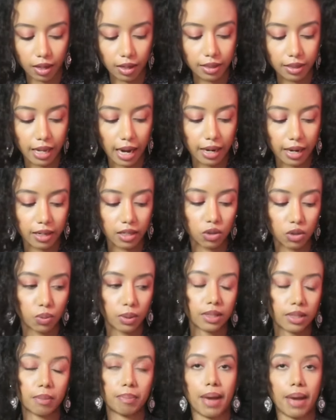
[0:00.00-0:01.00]
that is
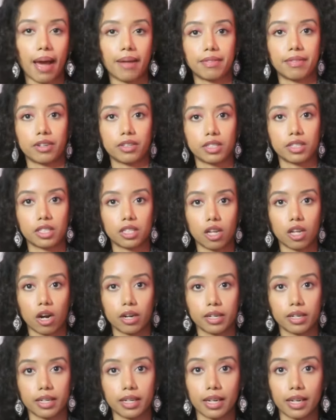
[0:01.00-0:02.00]
when the pattern
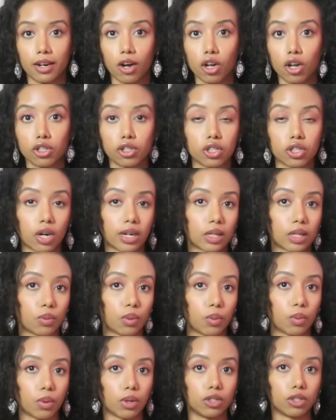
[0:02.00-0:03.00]
started it all started
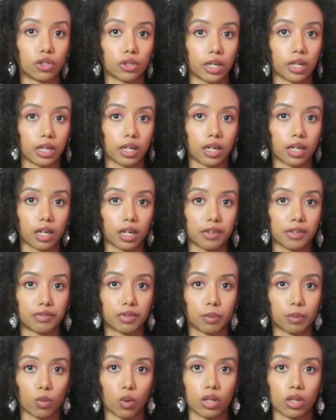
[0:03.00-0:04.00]
with one drink
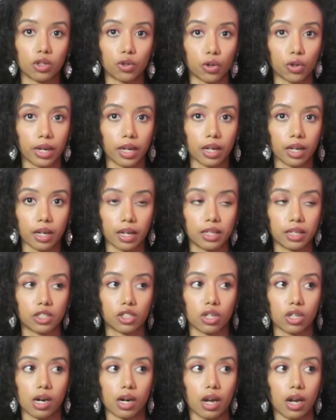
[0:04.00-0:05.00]
from one drink it
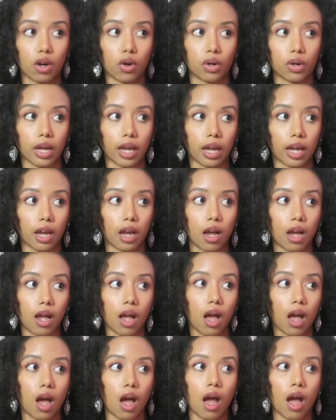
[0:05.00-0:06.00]
started okay
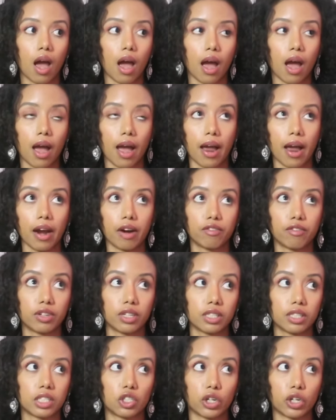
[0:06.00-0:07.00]
every
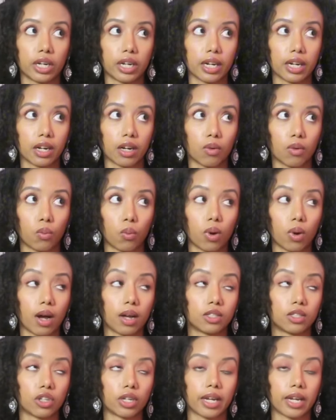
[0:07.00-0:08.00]
drink
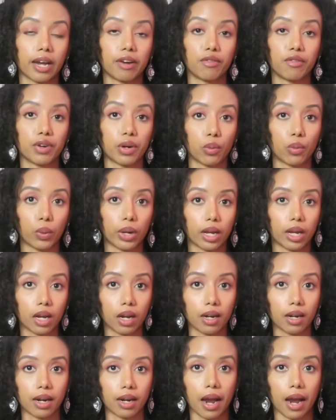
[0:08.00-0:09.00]
a drink every week
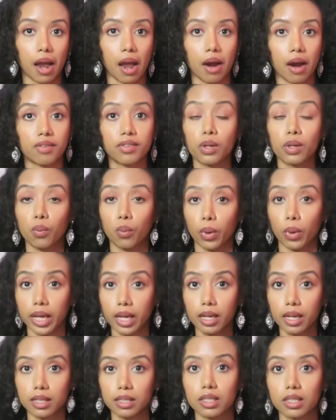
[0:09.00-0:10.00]
every
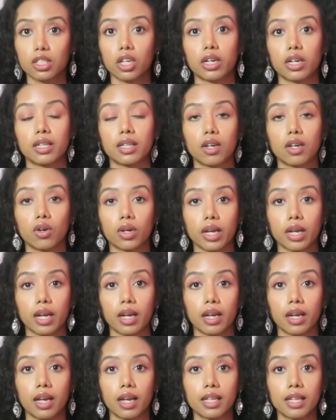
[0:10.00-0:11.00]
week started
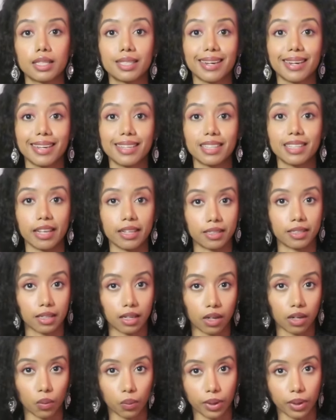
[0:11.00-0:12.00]
okay three days
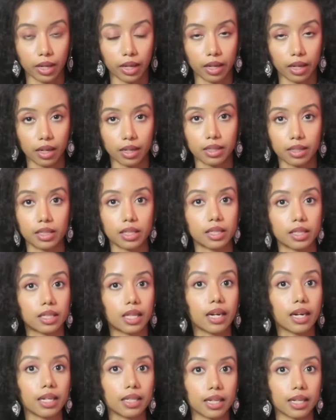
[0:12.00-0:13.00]
in a week
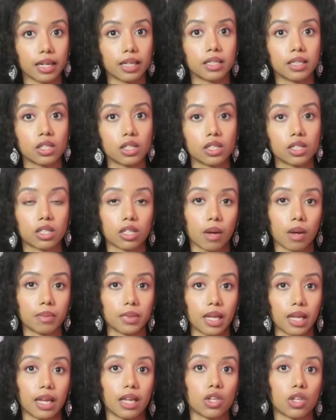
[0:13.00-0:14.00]
three days
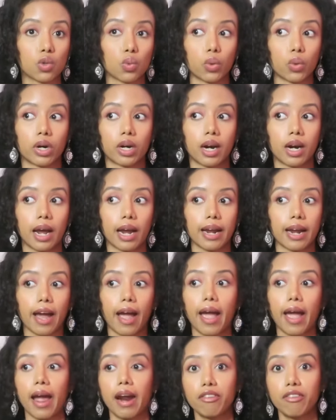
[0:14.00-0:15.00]
some days were like
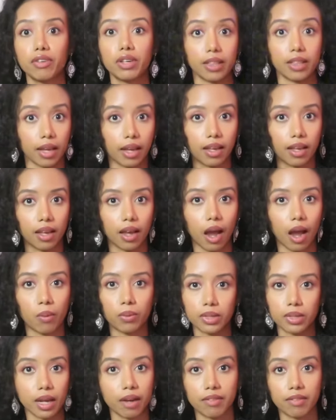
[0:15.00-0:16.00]
every day i
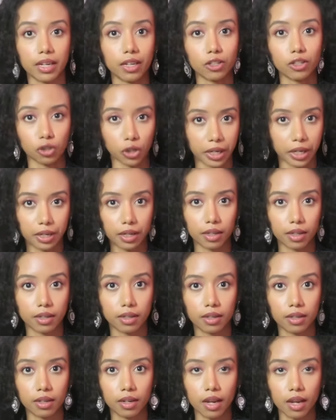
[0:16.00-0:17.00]
was having a drink
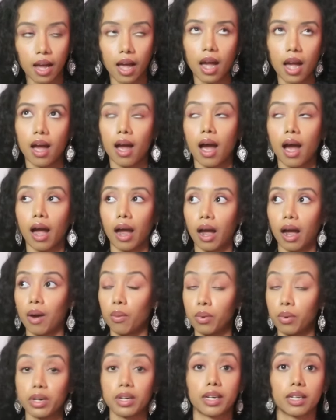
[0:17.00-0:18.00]
i
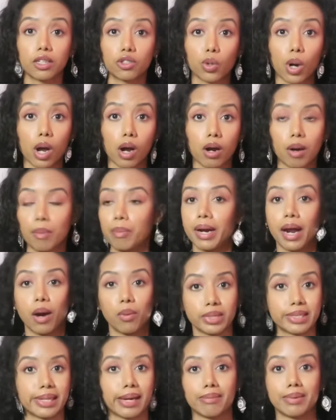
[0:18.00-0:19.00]
wouldn't get drunk but i
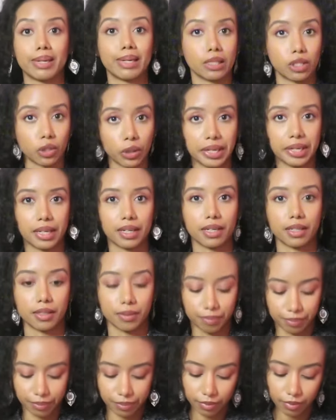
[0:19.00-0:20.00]
was having a
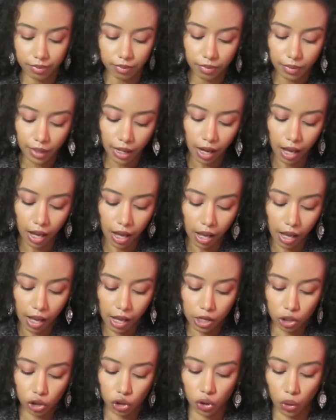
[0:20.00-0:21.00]
drink
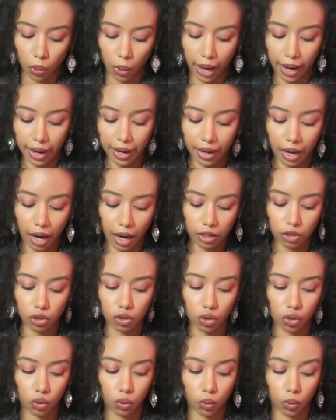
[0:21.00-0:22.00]
so i had
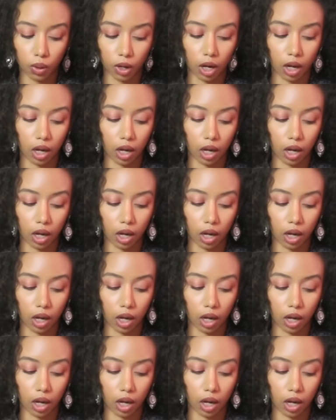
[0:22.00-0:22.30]
to